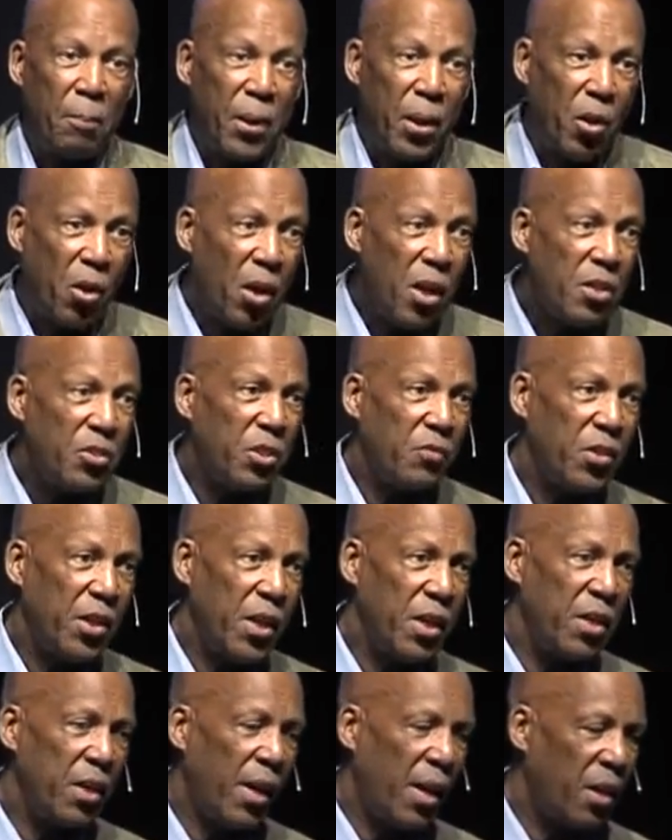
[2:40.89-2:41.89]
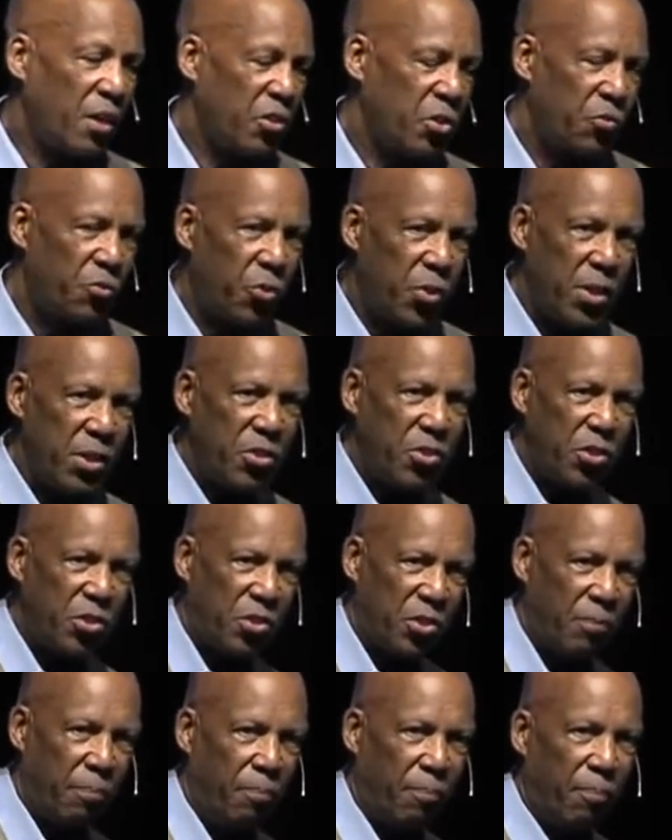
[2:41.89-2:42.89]
Because of the ideology of
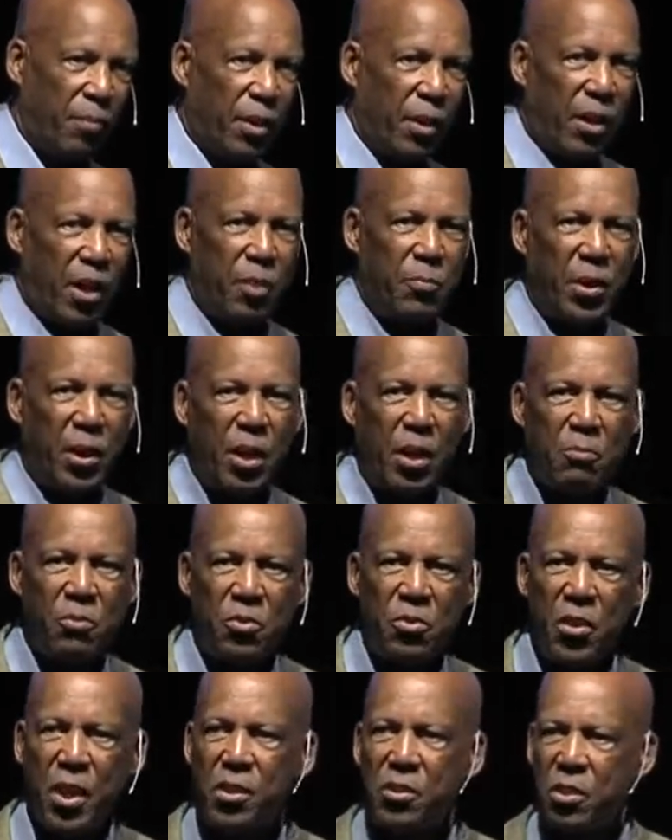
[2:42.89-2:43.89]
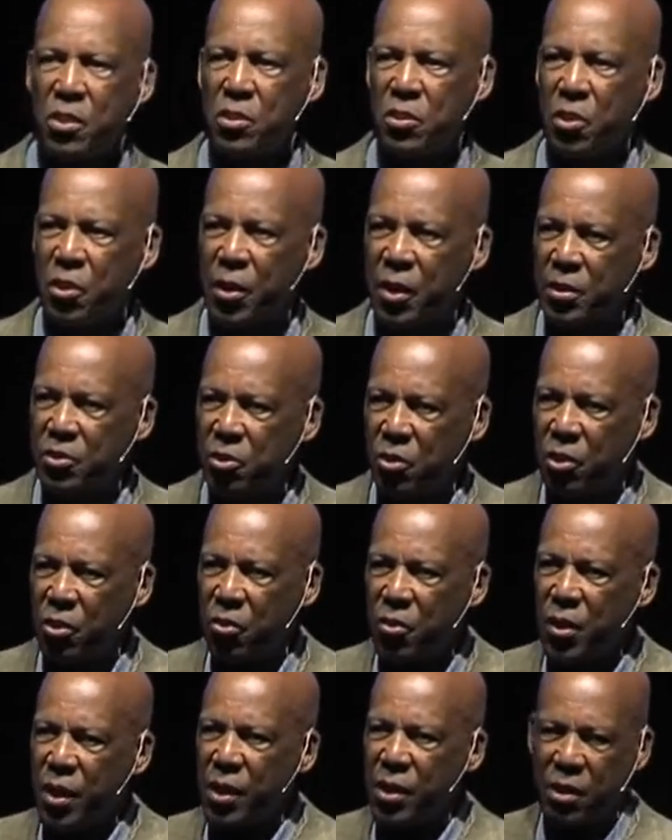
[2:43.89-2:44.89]
racism, it becomes necessary to
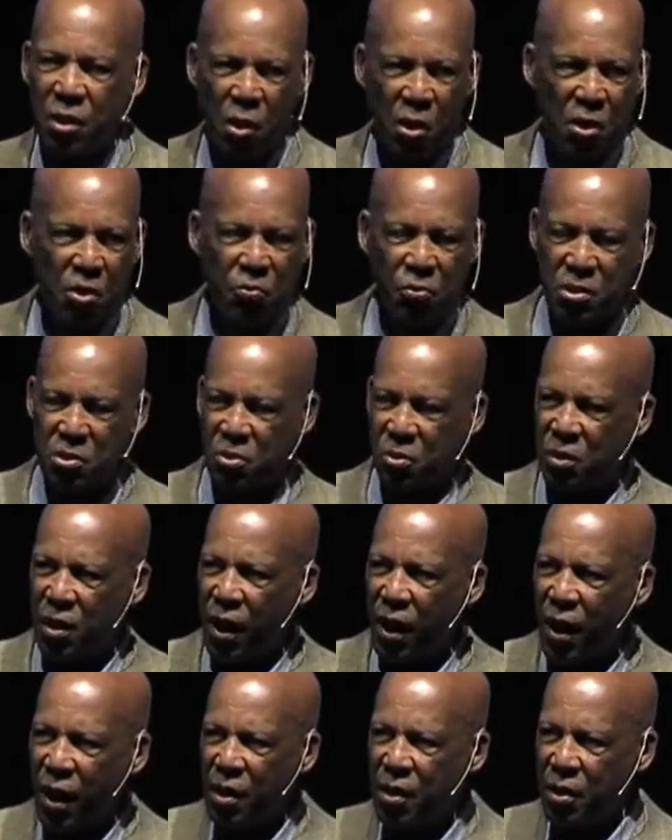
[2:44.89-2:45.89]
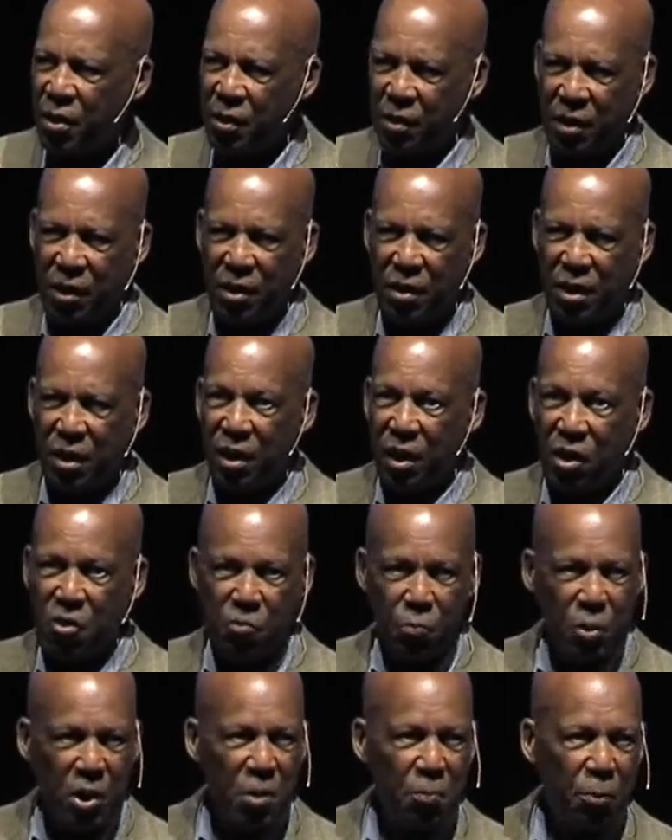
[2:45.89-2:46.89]
create an artificial hierarchy
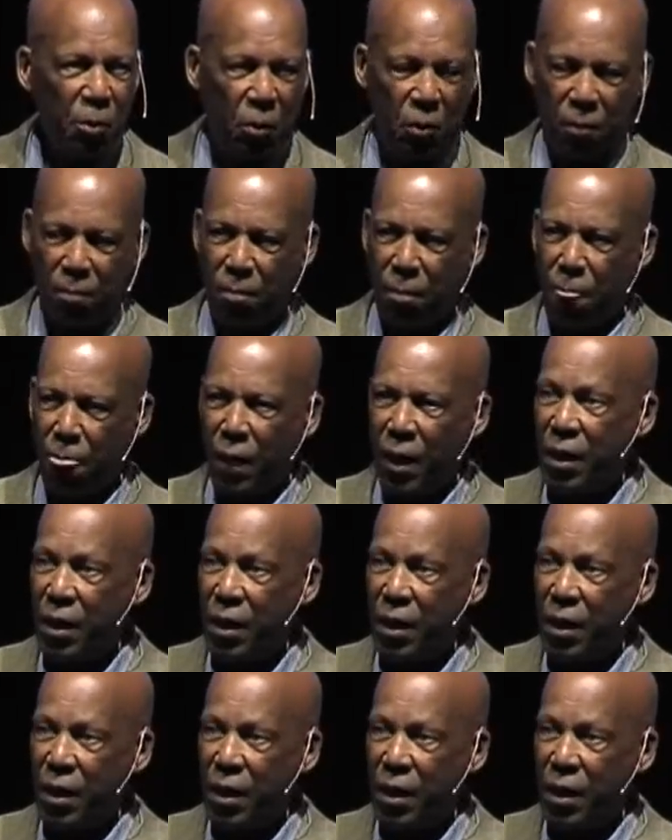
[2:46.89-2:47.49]
of people.